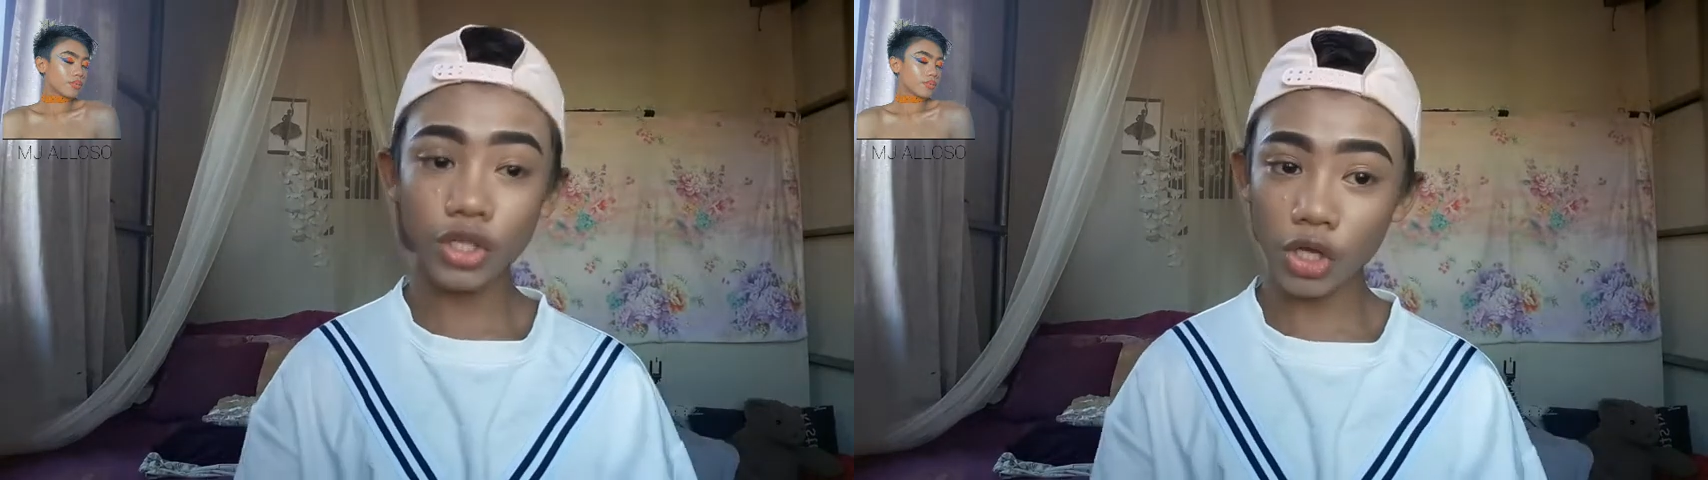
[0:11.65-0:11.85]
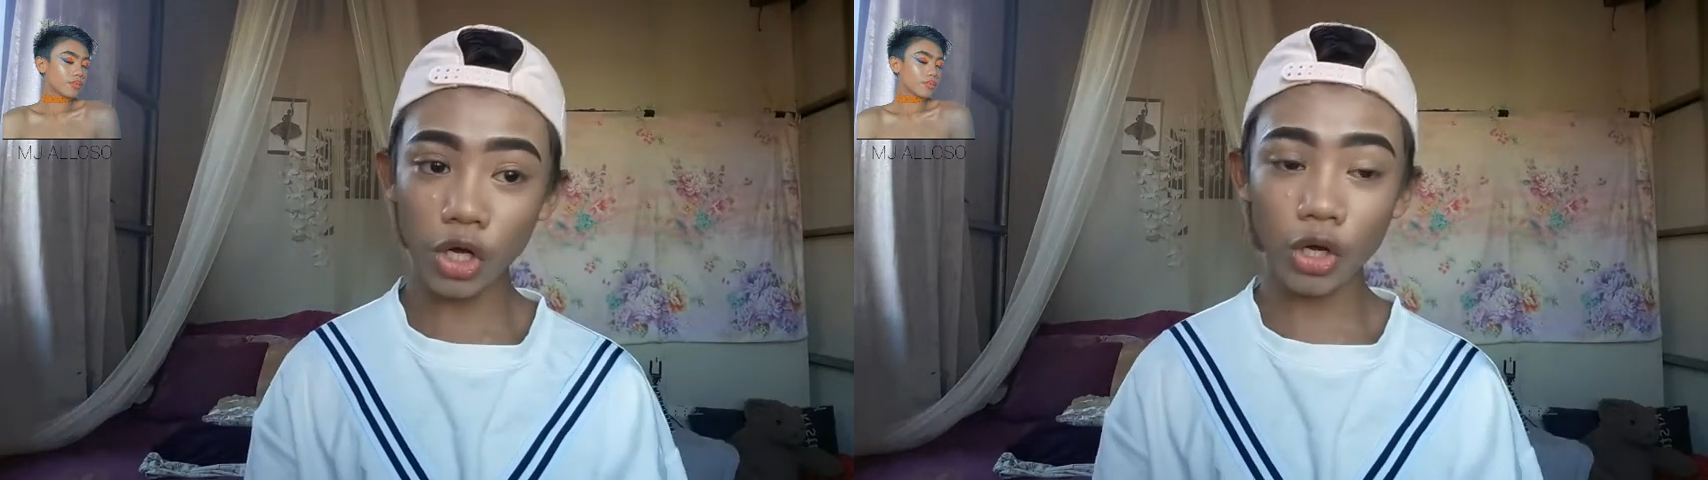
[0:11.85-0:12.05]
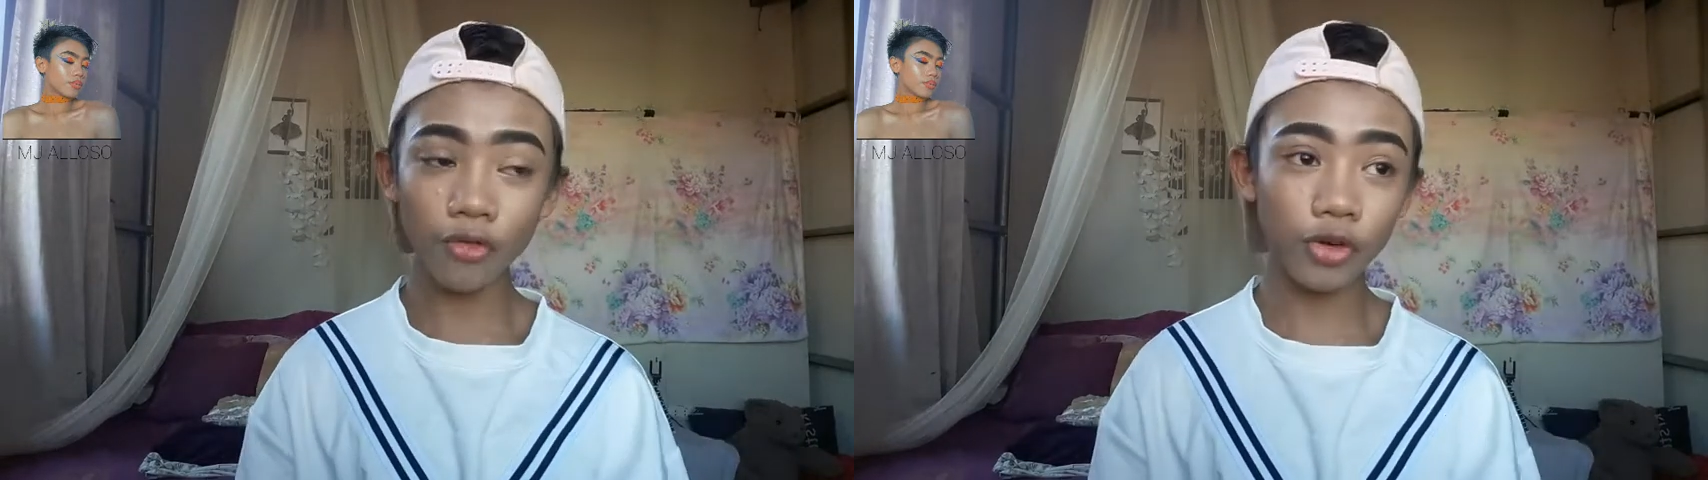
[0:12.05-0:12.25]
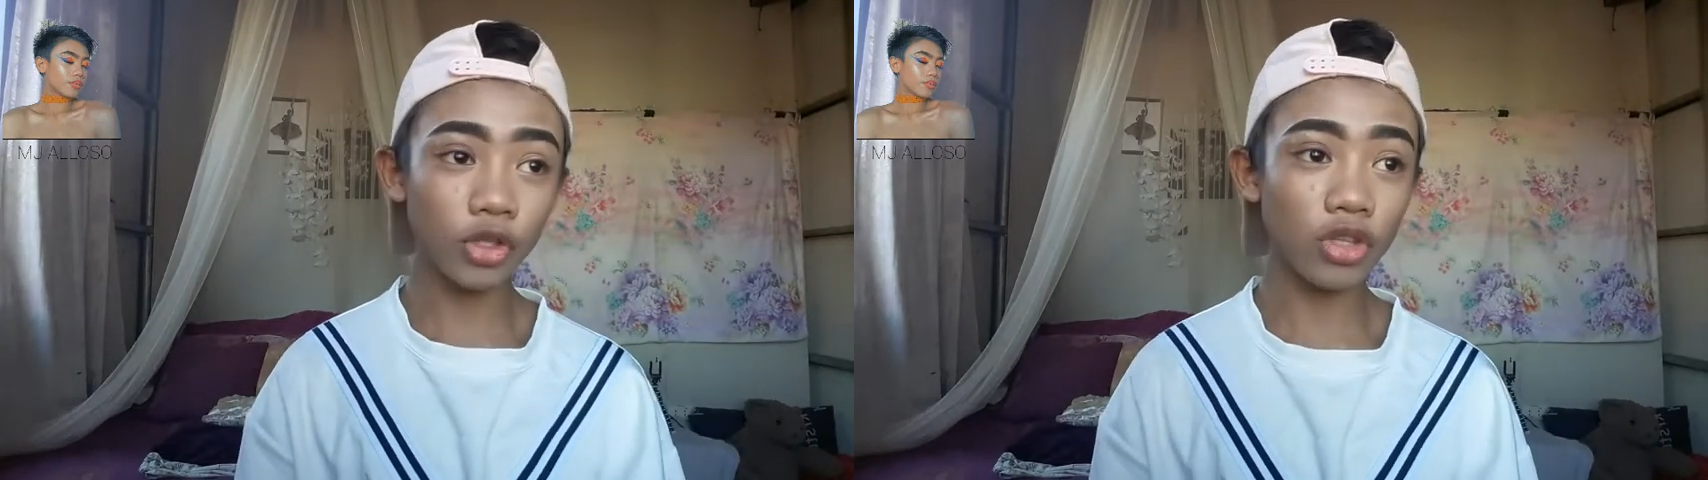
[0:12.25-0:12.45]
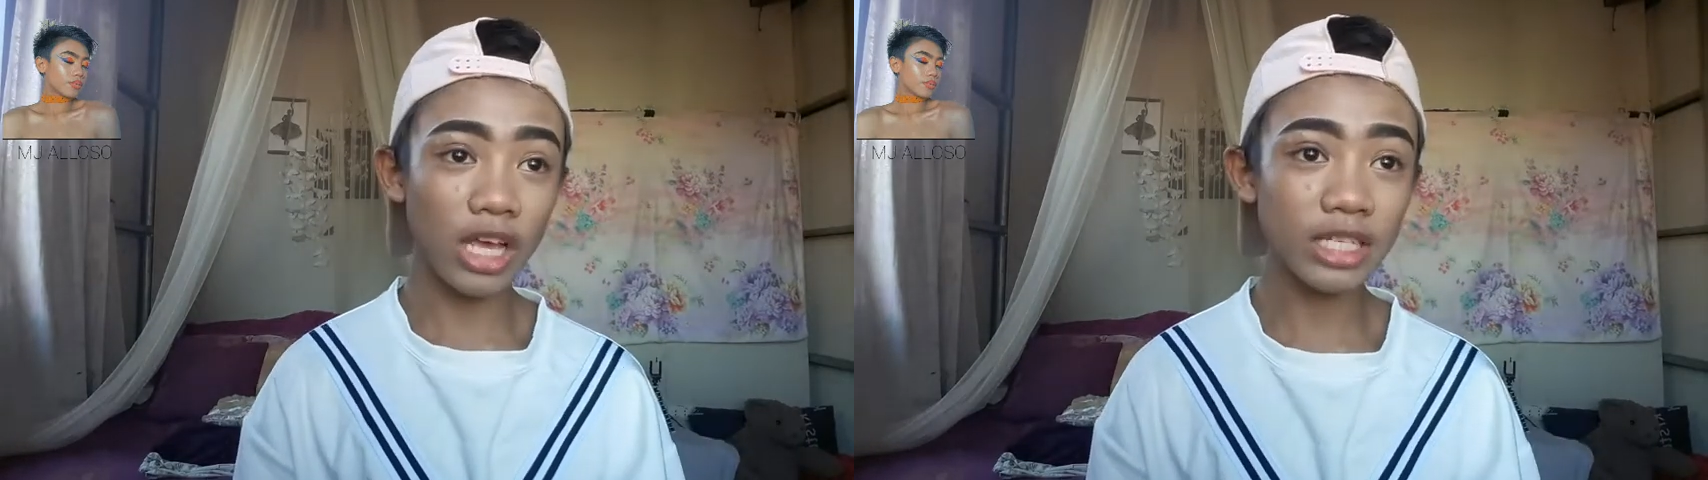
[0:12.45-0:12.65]
So
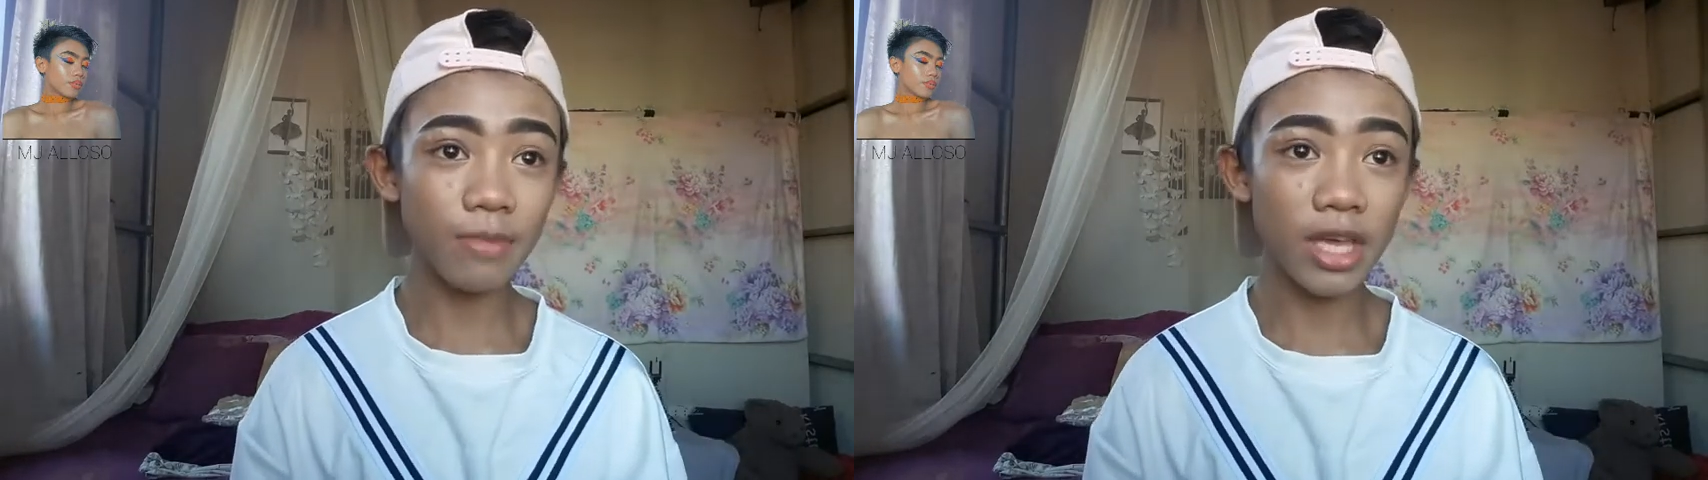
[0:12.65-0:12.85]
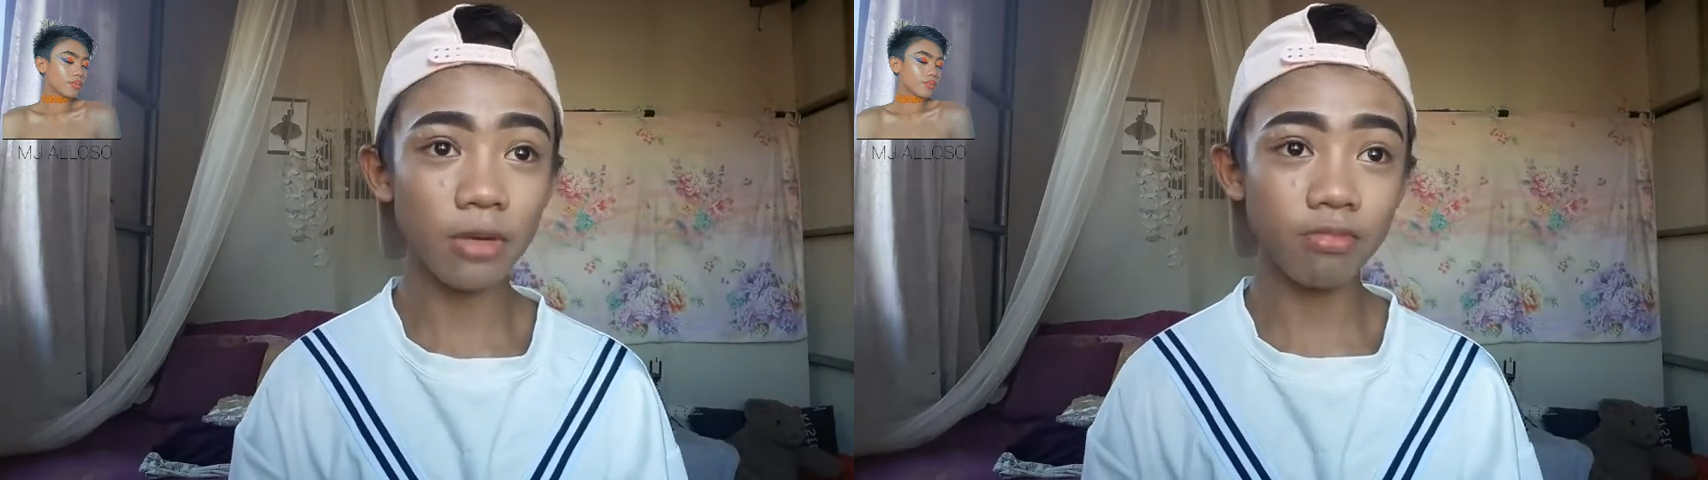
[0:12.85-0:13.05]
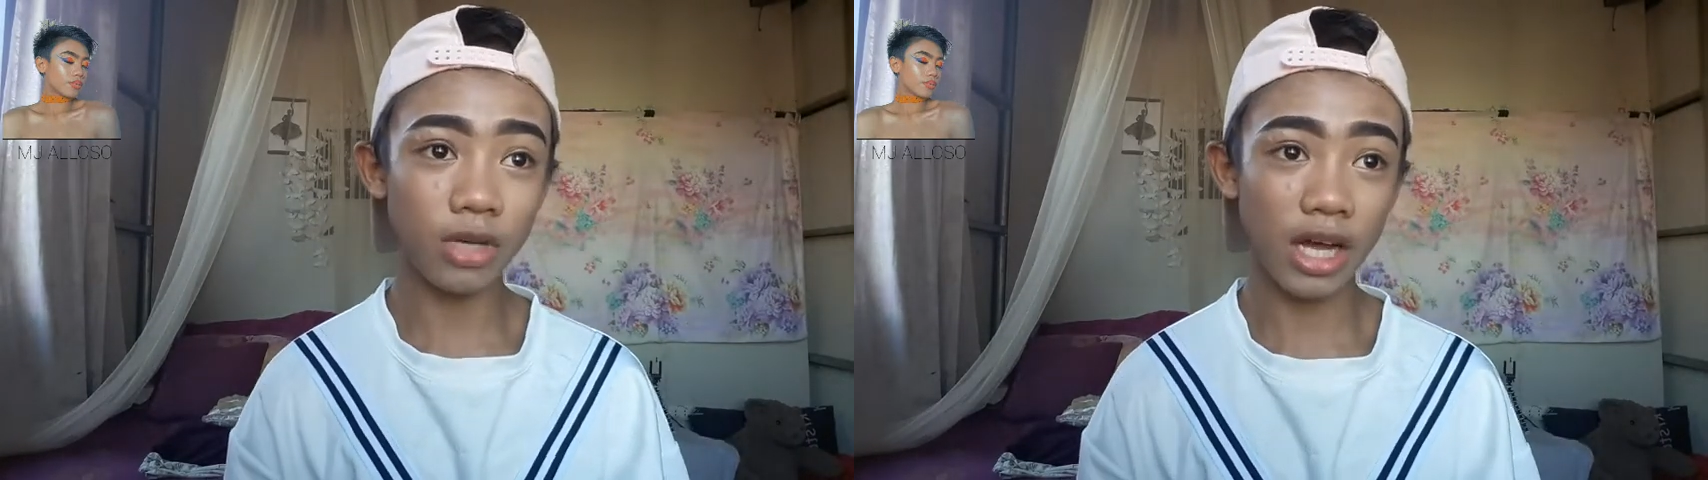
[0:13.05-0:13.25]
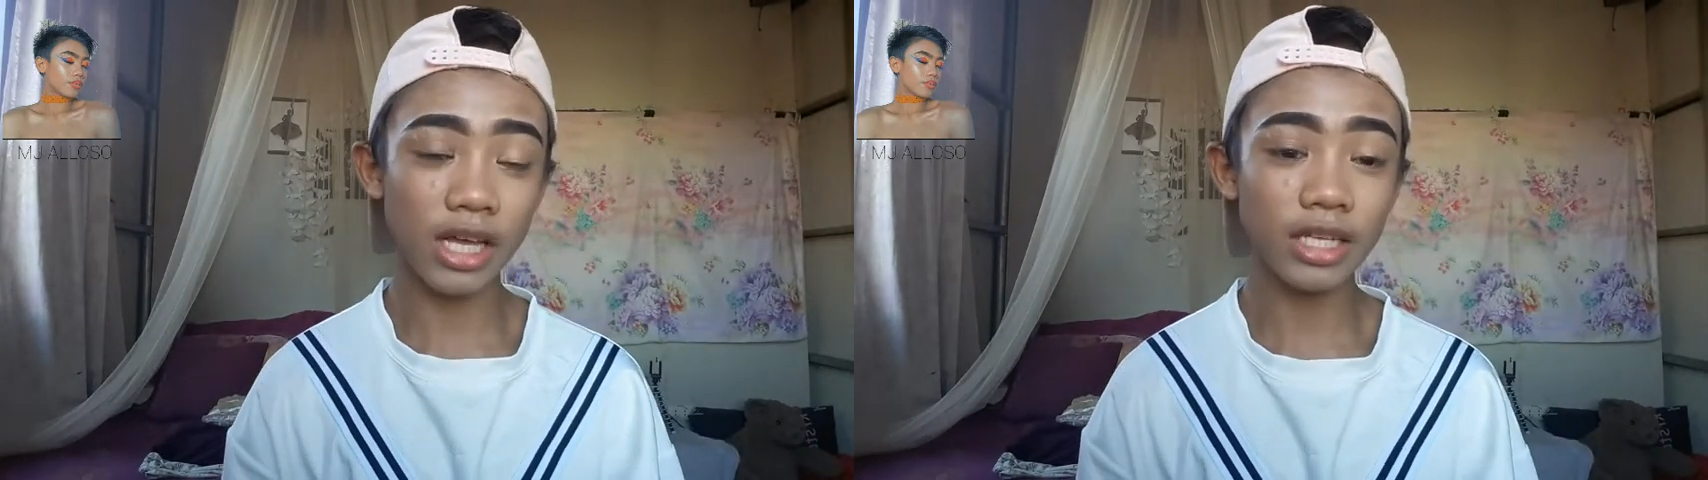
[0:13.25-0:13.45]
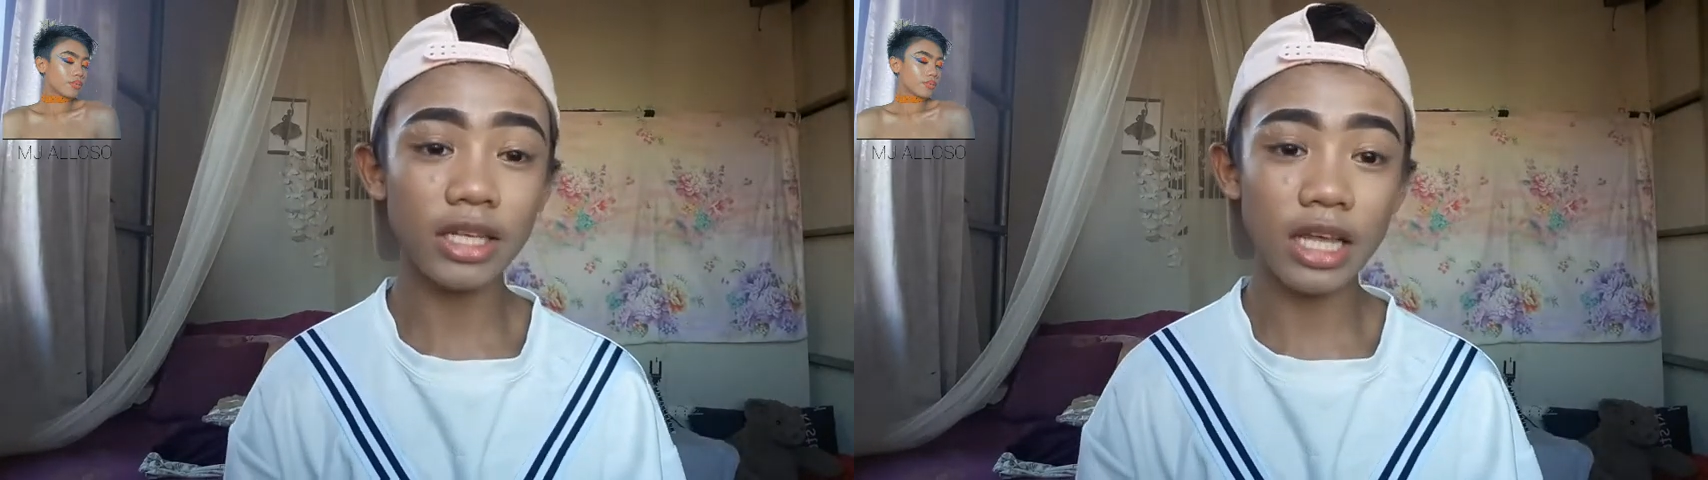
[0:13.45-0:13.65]
for today's makeup
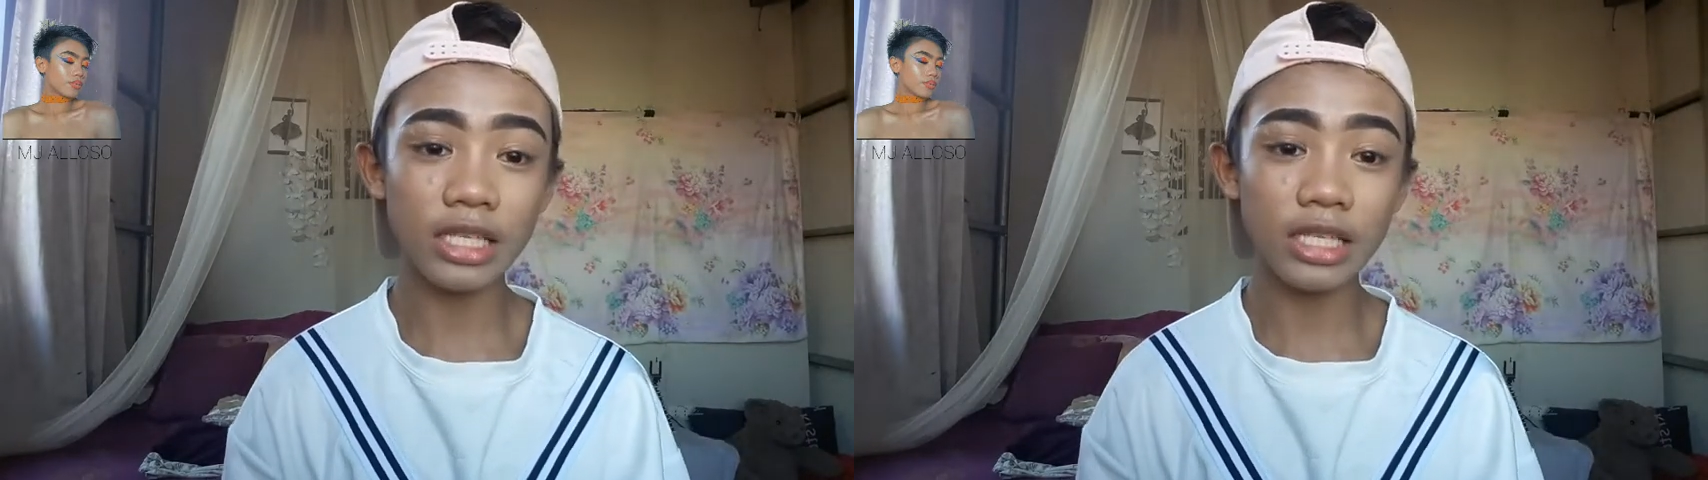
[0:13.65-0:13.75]
guys,